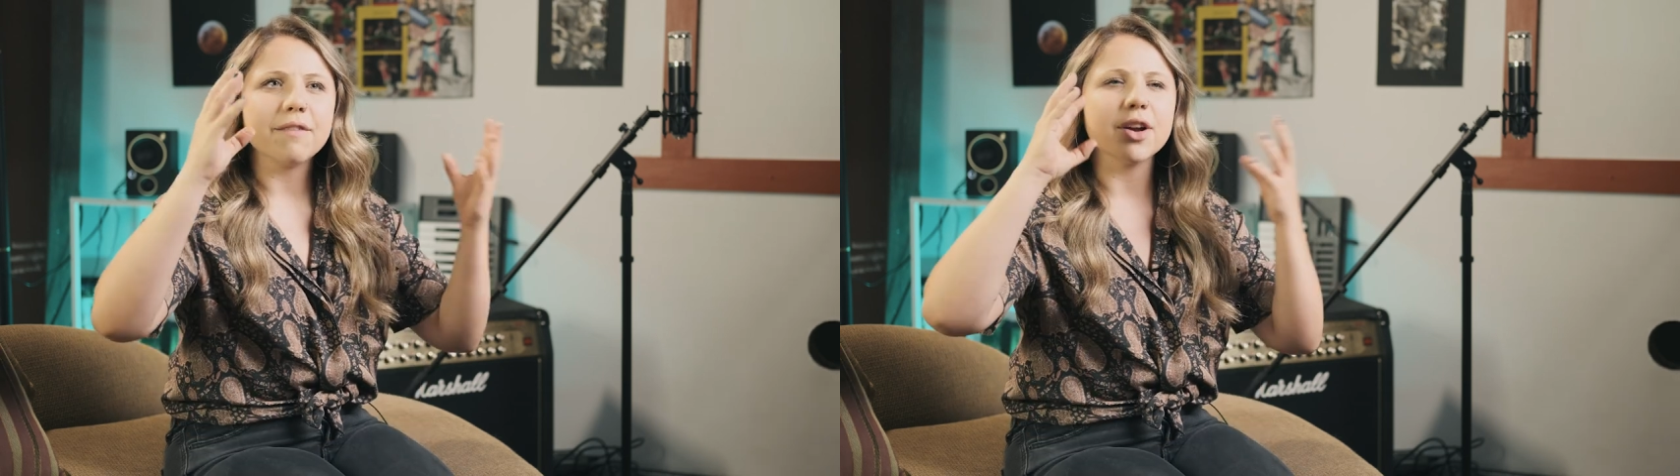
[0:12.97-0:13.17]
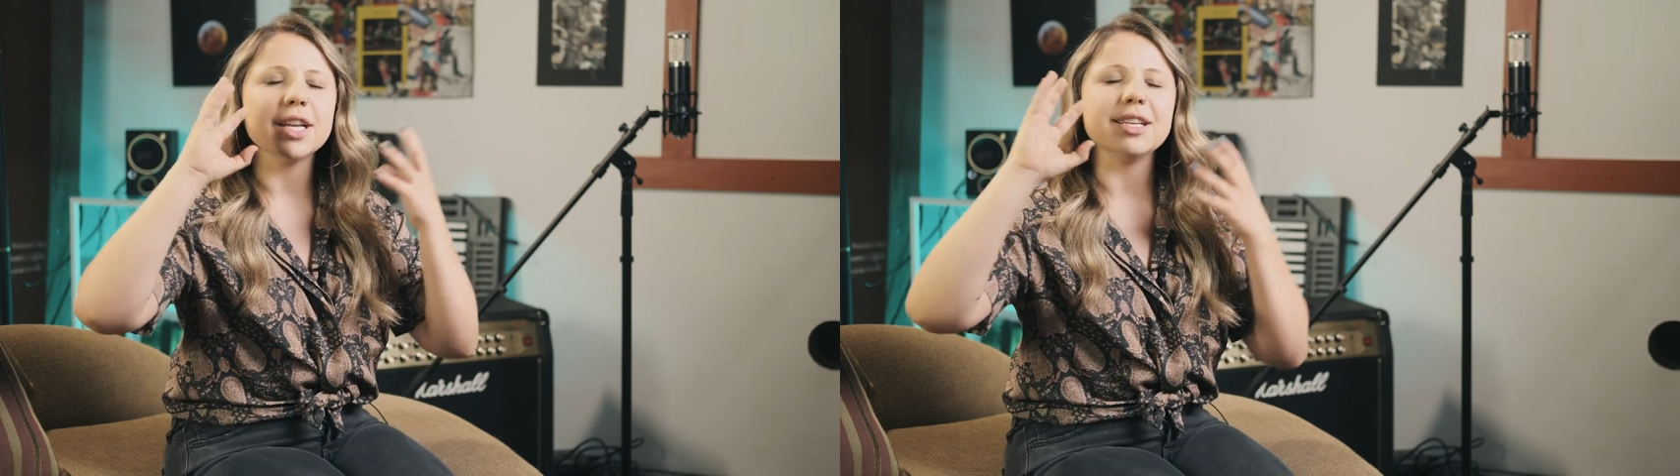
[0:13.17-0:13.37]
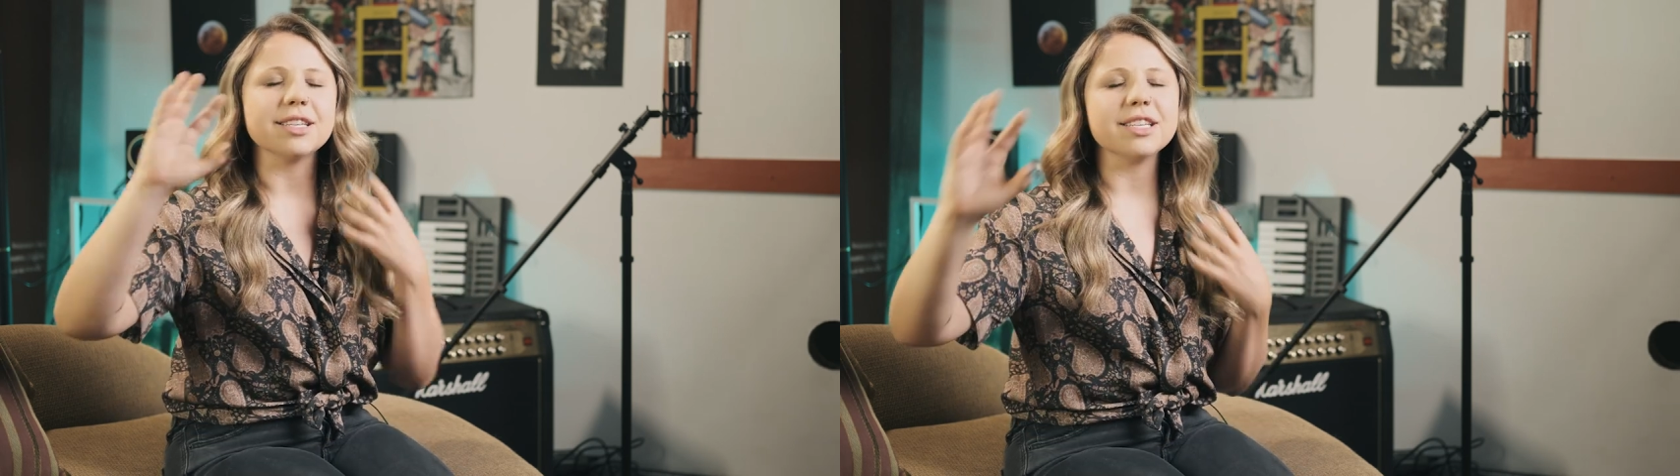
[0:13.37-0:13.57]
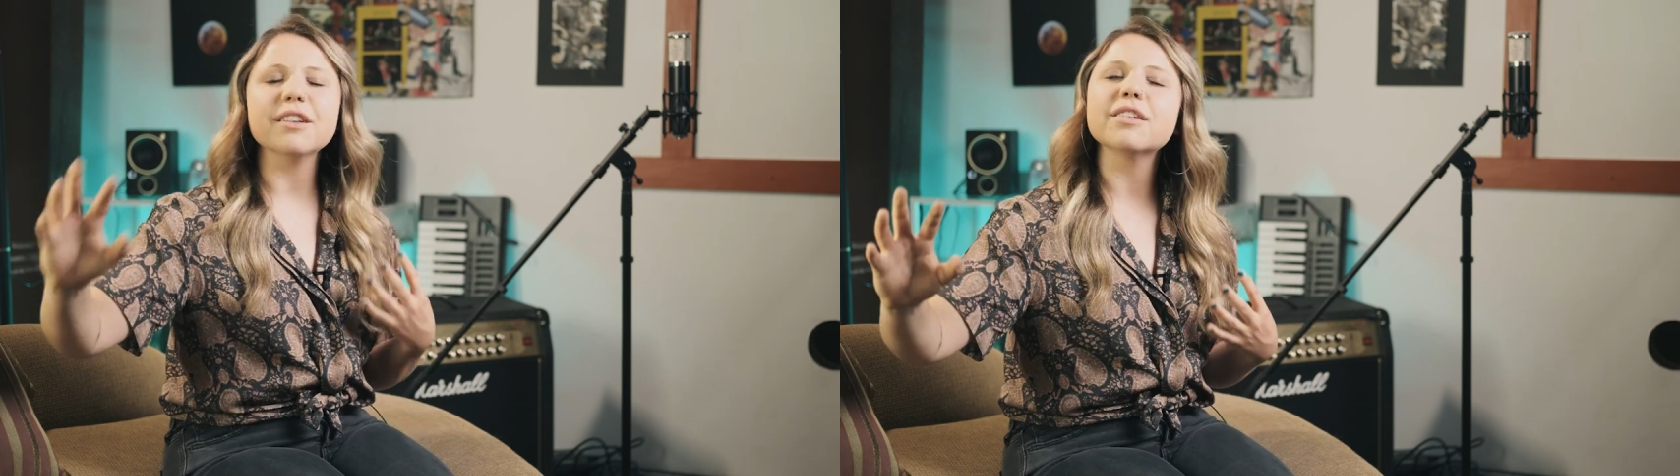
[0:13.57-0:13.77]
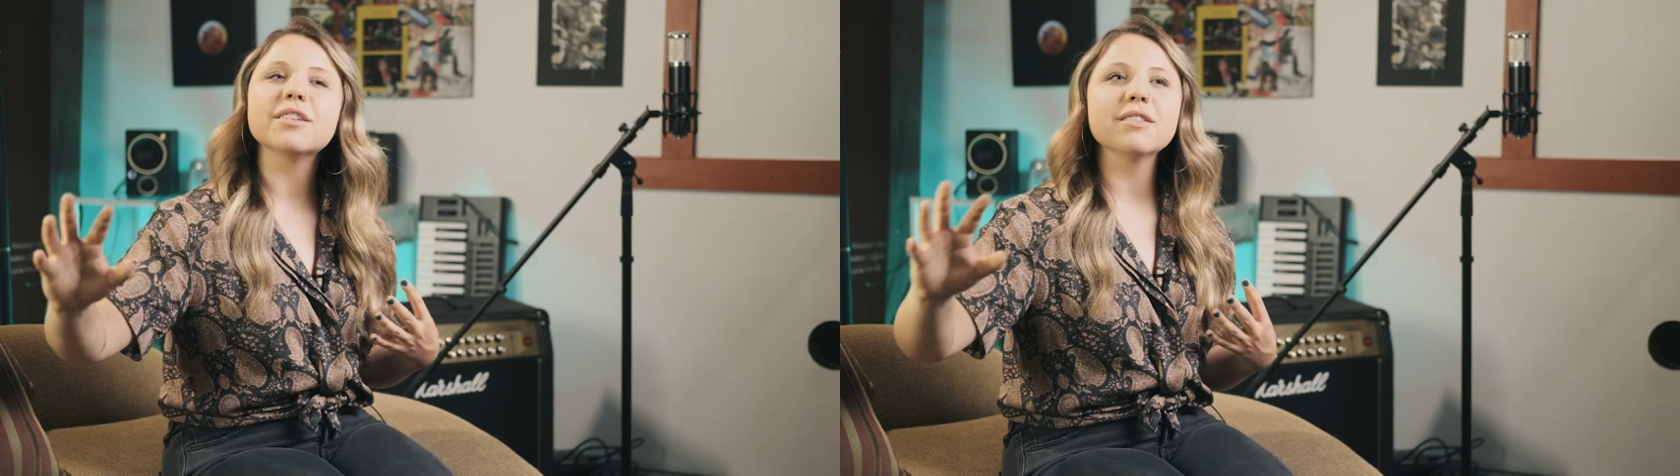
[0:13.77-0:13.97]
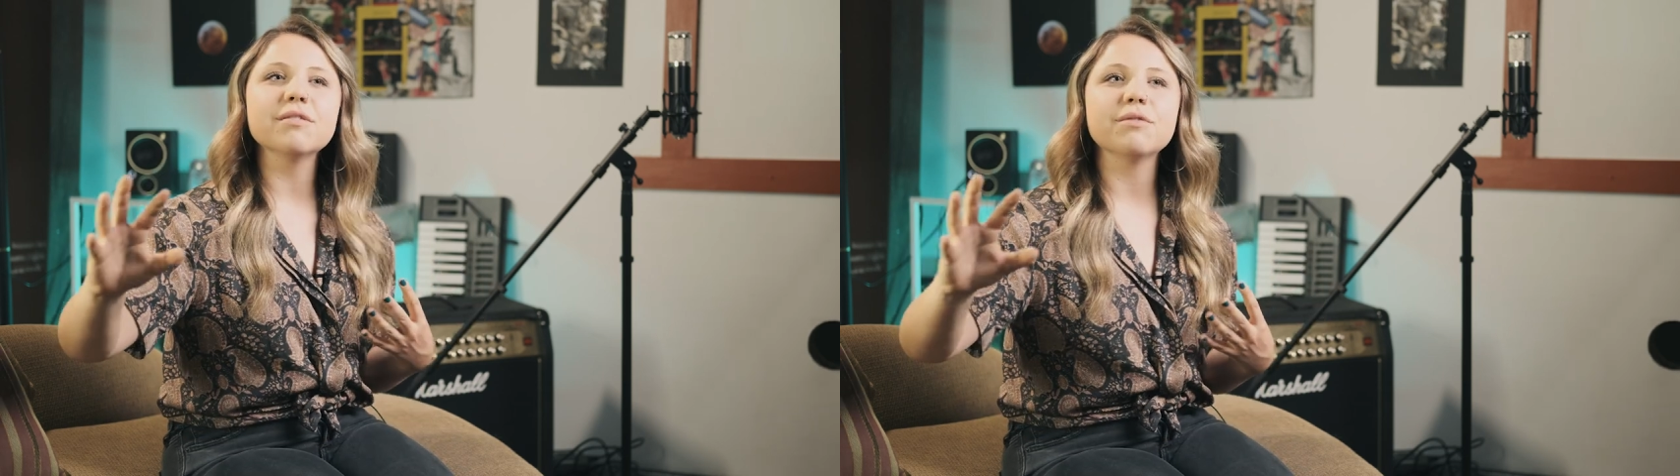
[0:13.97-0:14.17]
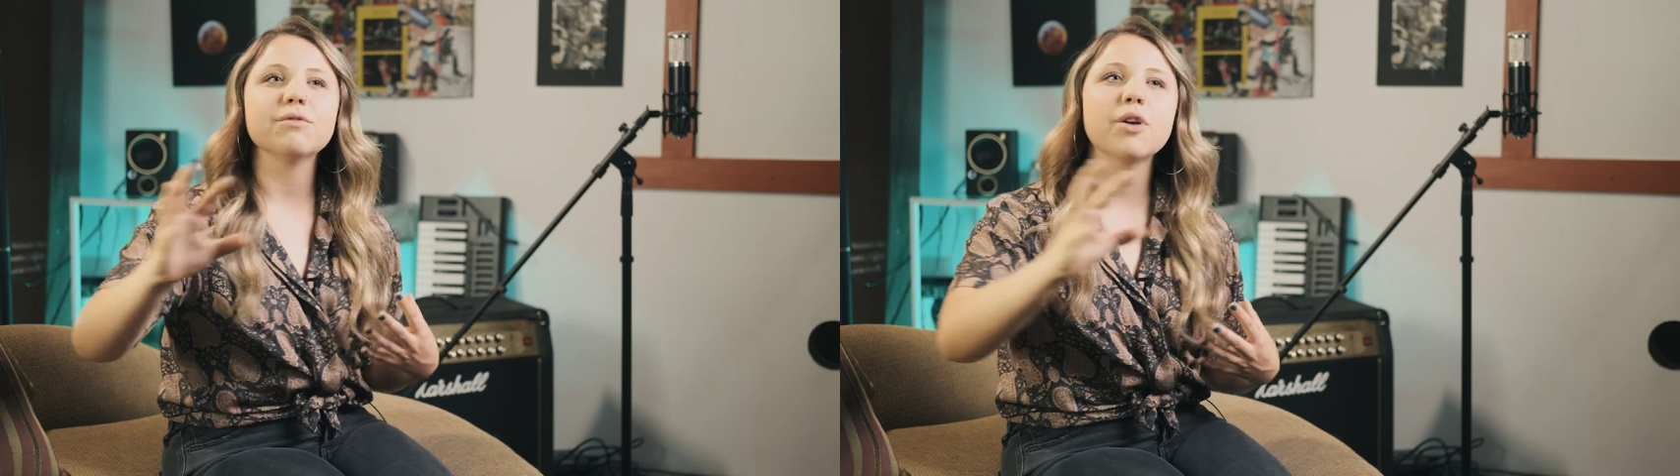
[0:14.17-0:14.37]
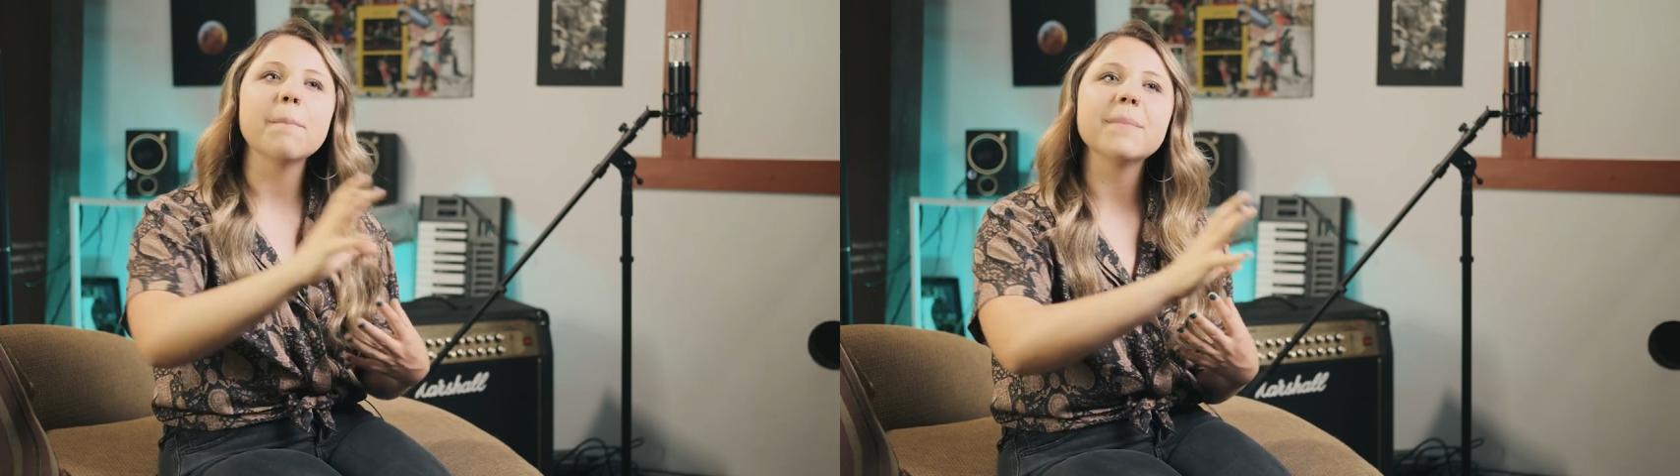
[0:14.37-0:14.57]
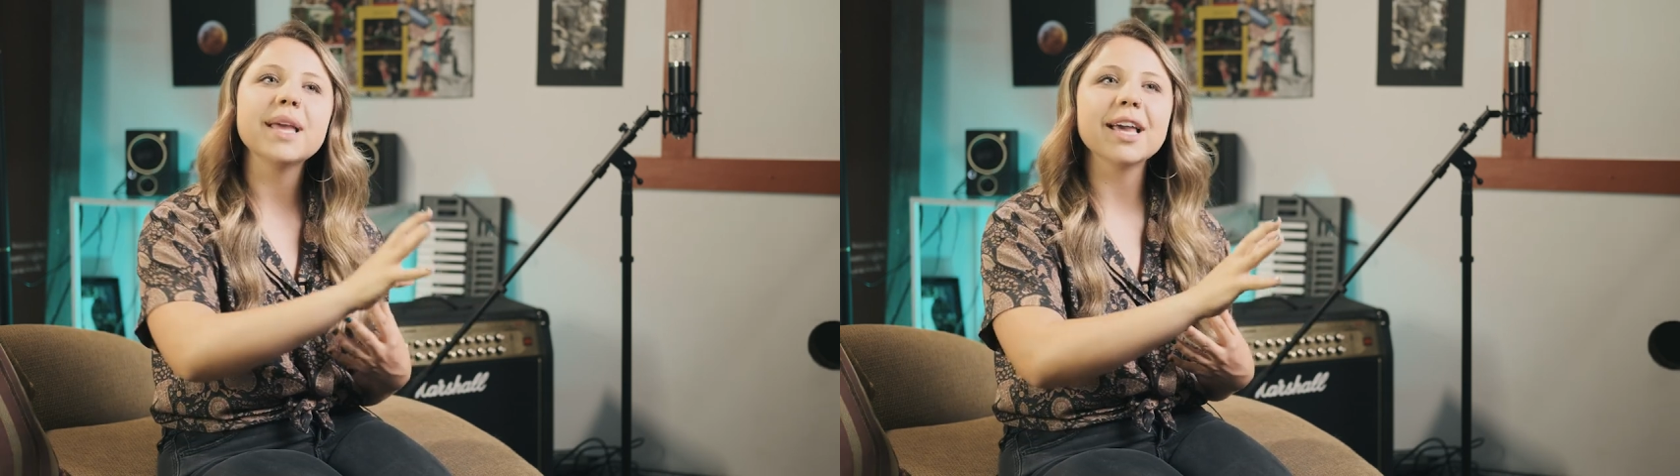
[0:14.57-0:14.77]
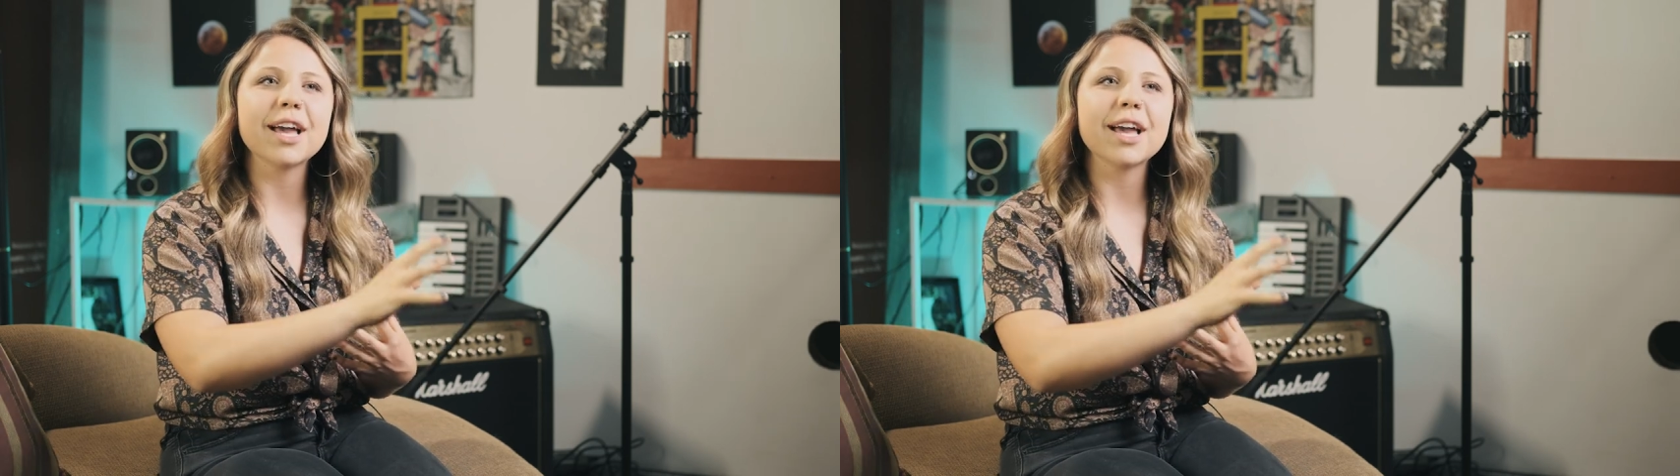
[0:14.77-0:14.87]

very distant from me.